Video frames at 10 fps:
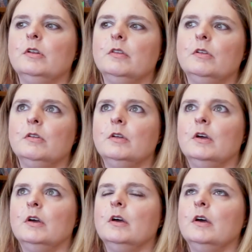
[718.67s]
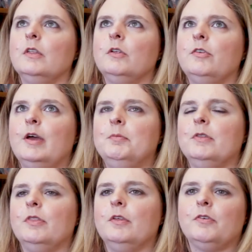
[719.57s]
And they'll type
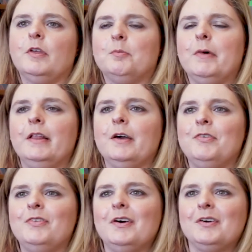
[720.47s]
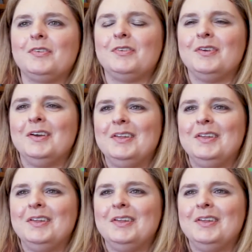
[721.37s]
in things like, my life sucks.